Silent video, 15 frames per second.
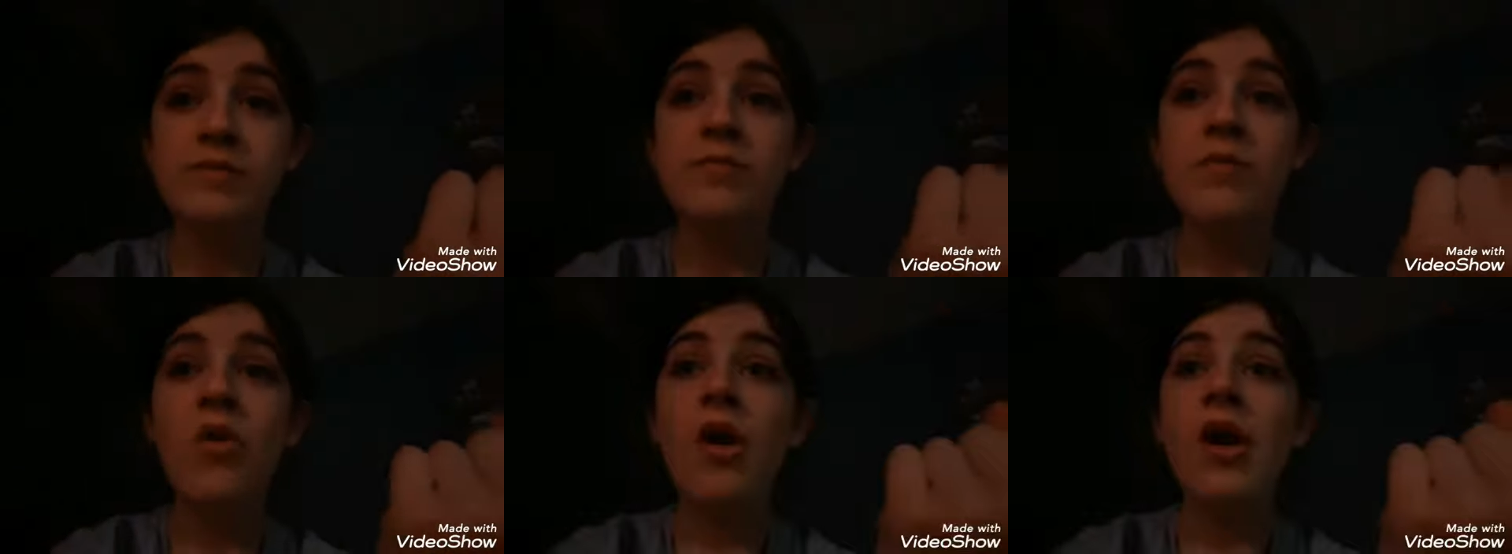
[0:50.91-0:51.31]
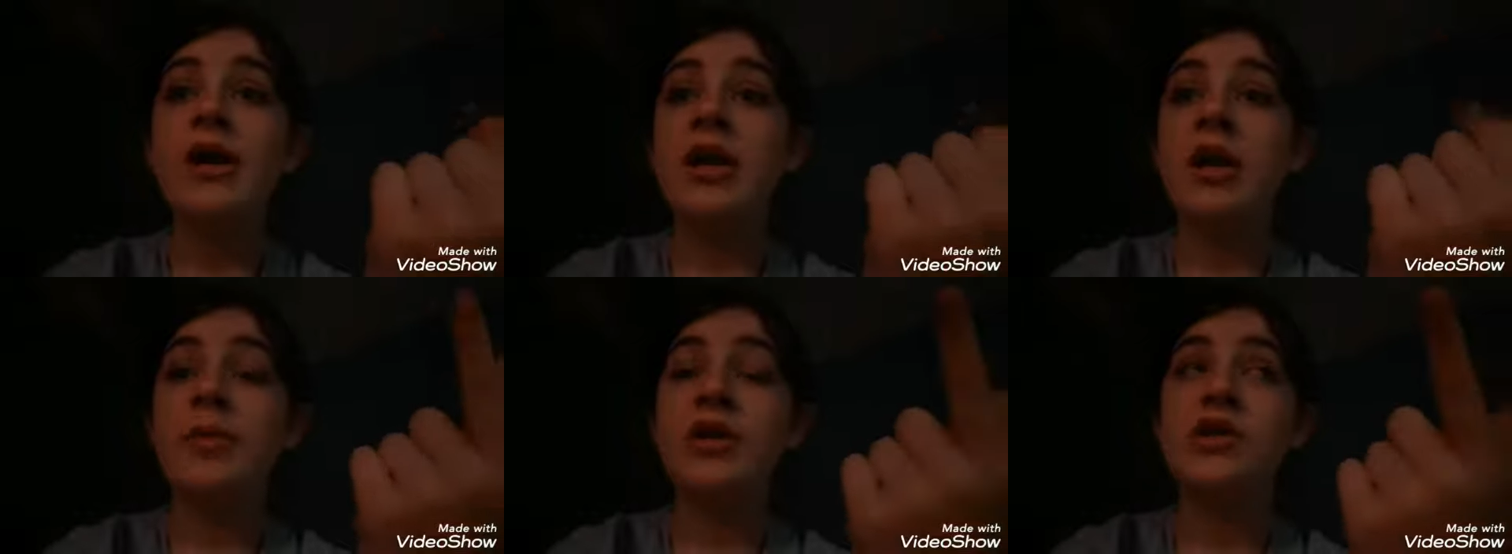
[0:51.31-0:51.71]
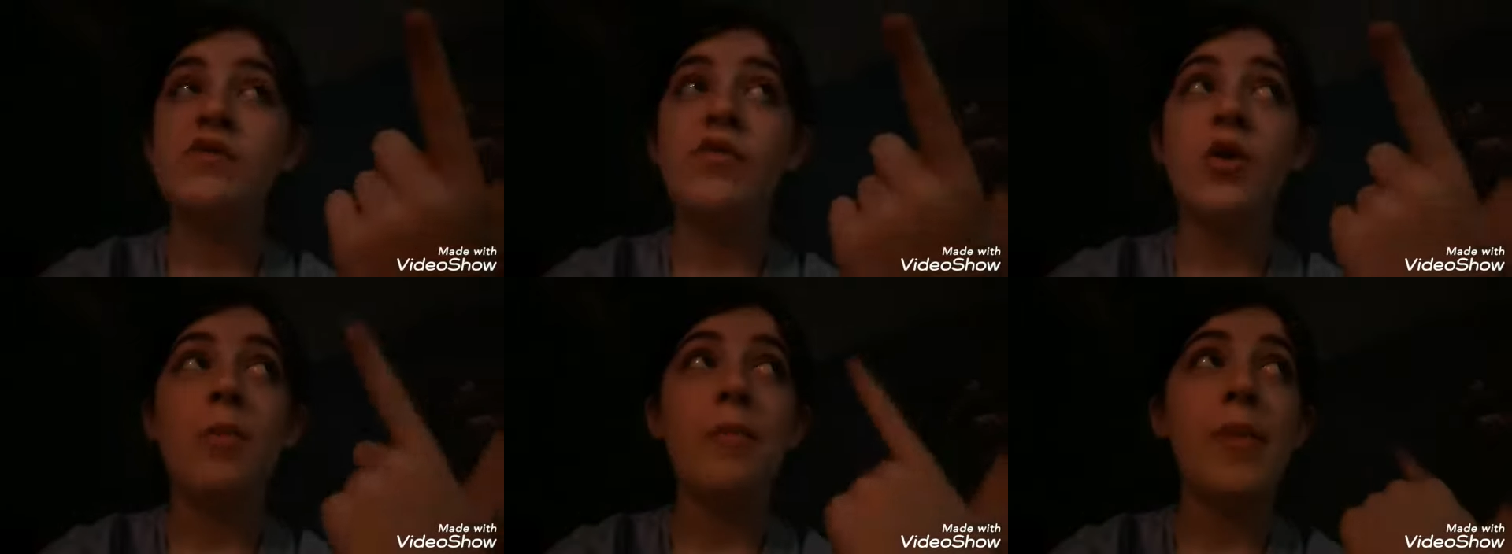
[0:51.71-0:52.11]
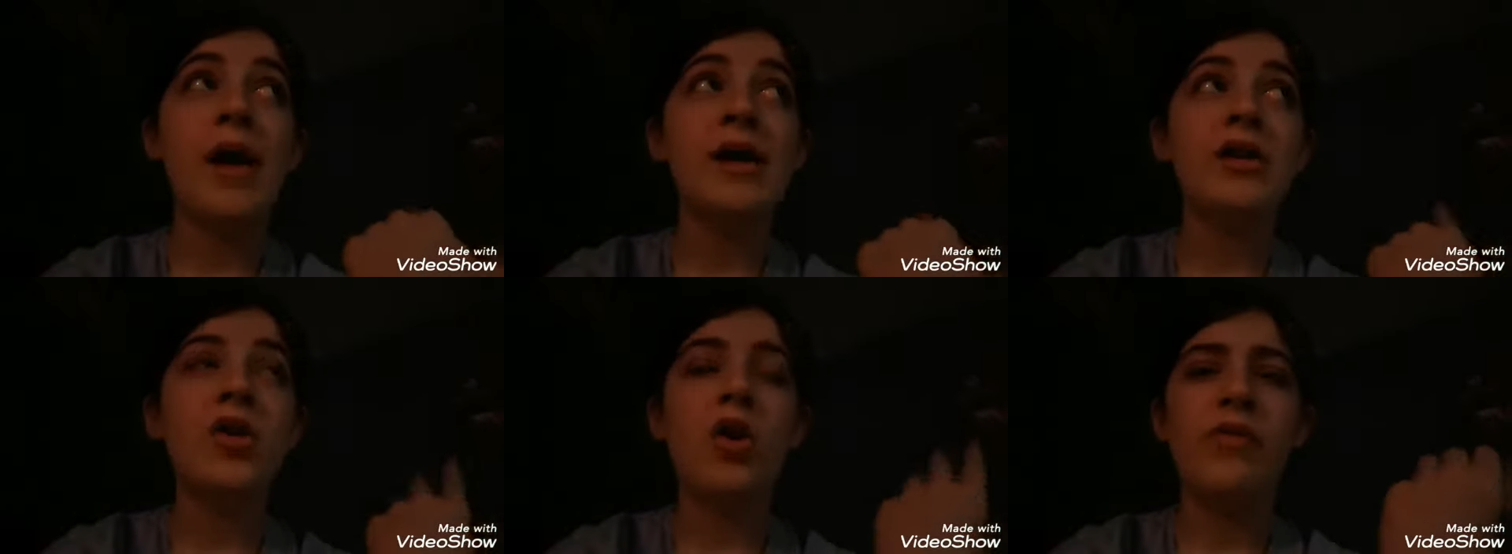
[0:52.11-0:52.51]
and I'll be able to film
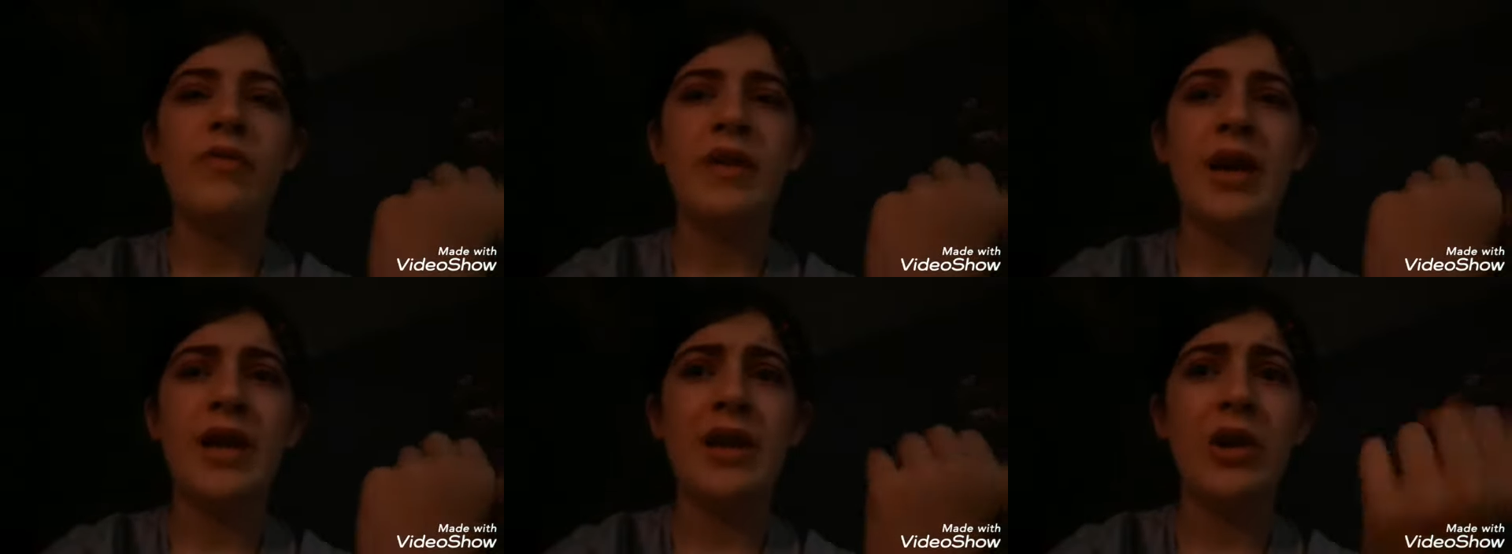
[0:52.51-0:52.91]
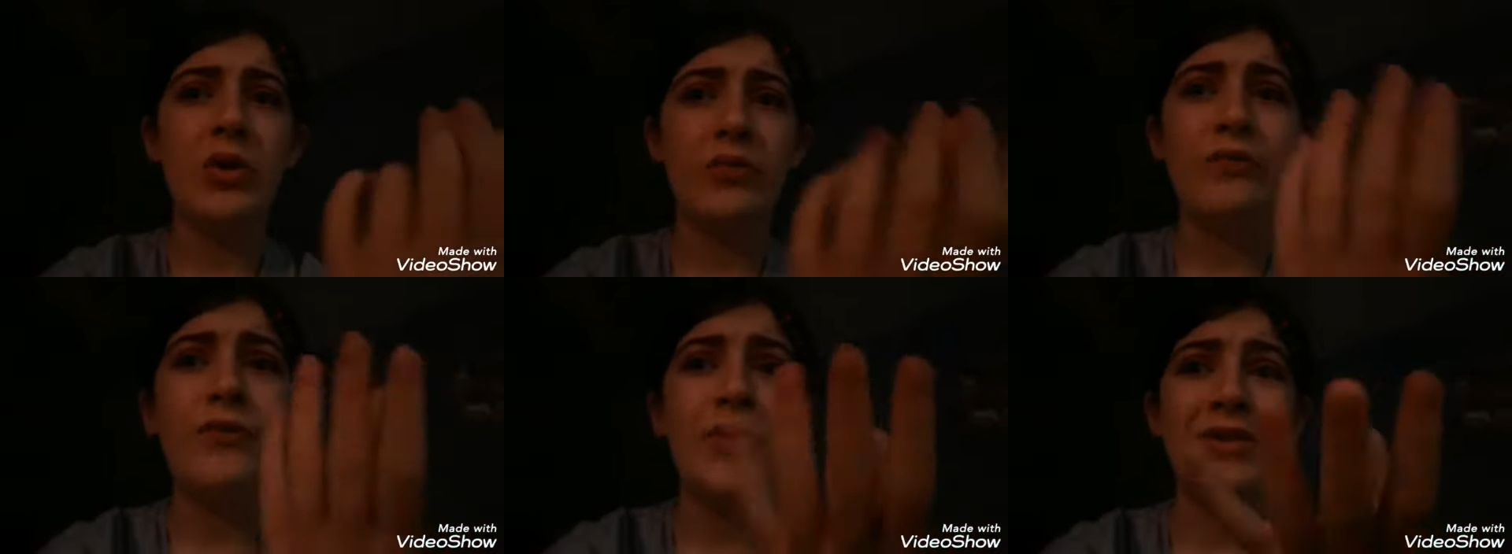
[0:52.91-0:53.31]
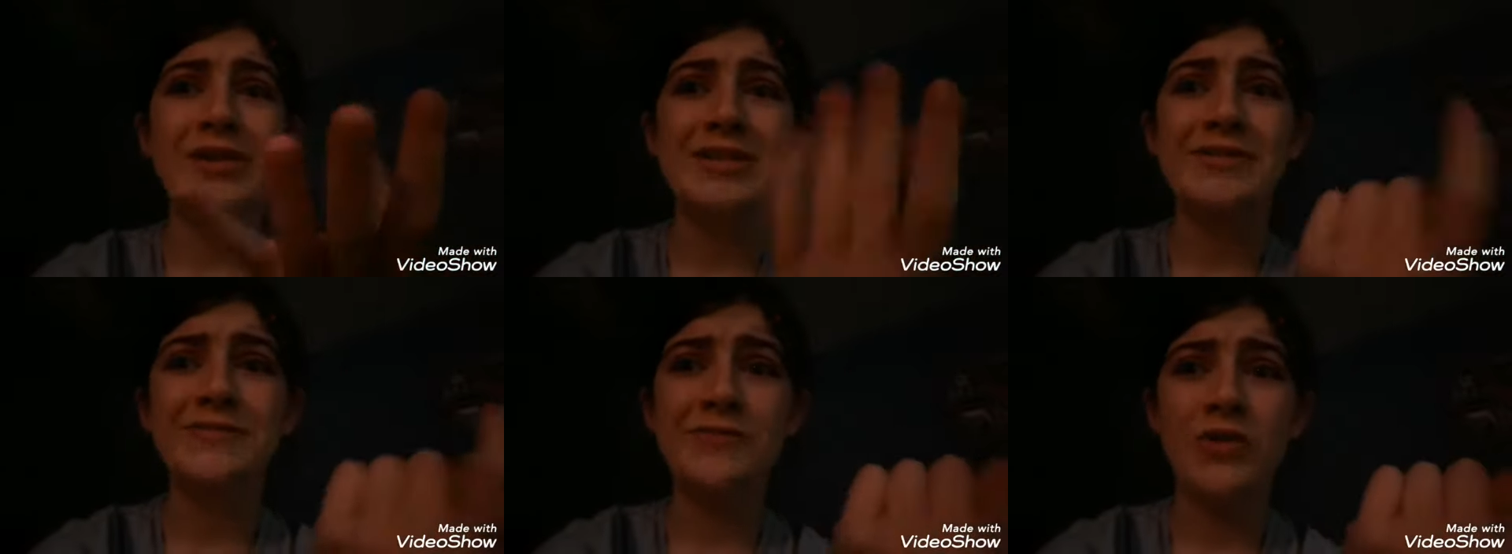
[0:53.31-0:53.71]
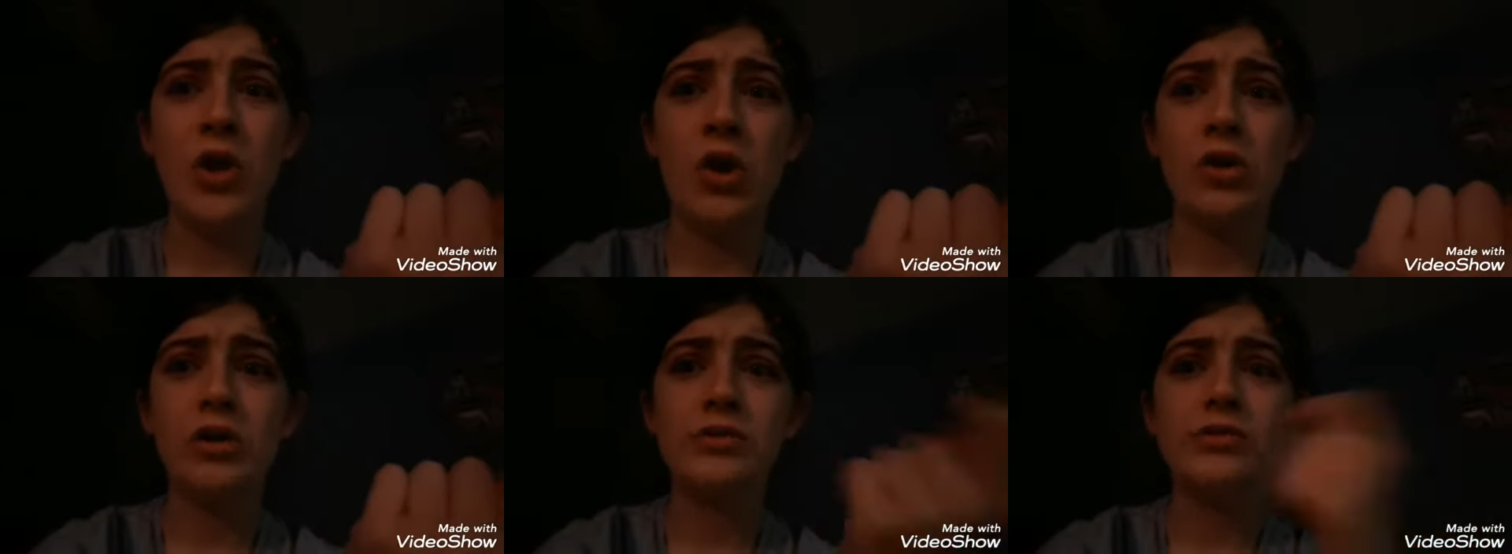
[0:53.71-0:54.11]
better content for this
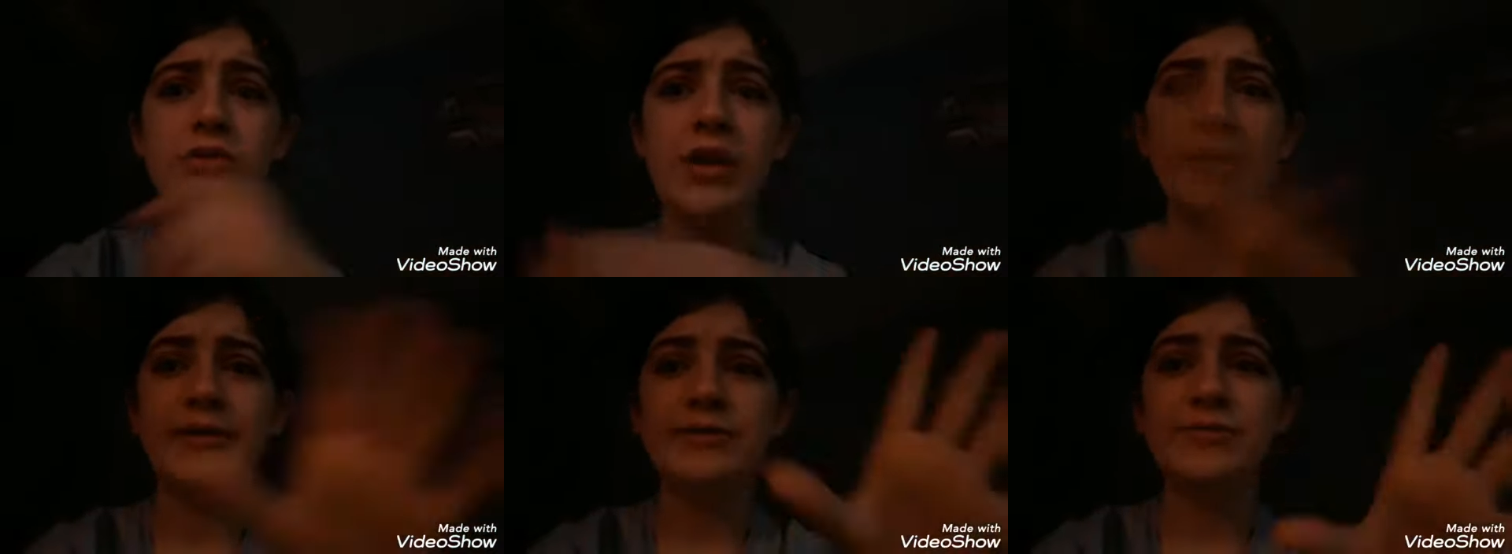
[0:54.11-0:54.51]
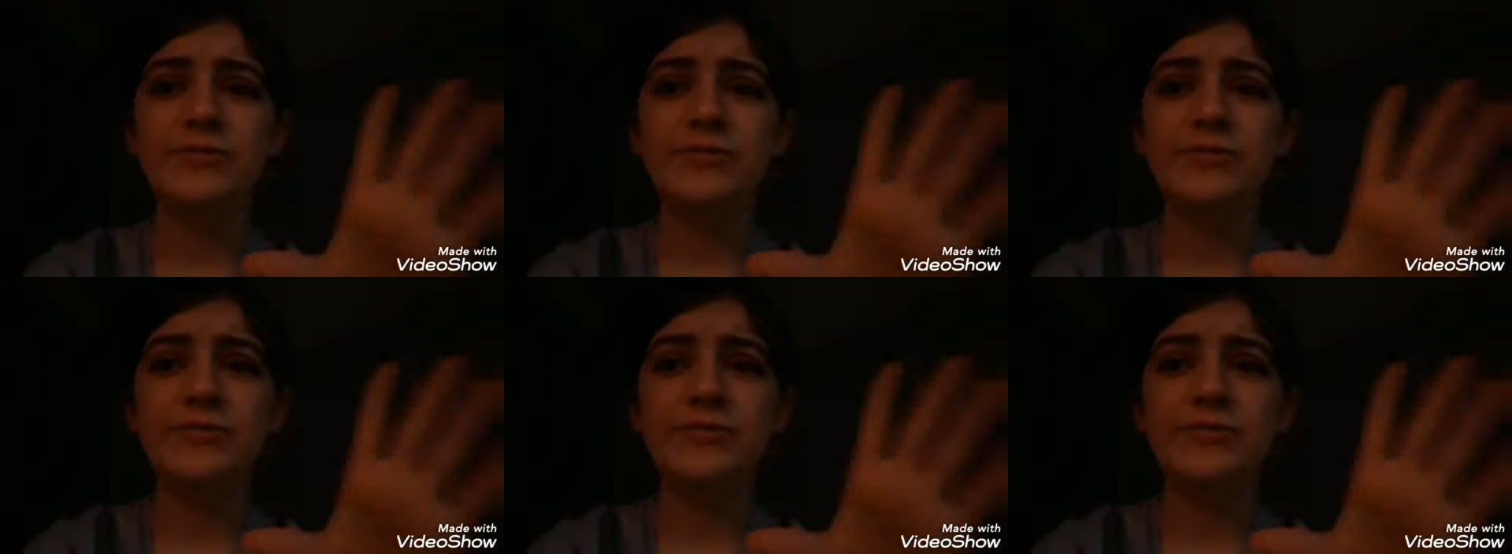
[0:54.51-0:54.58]
vlog like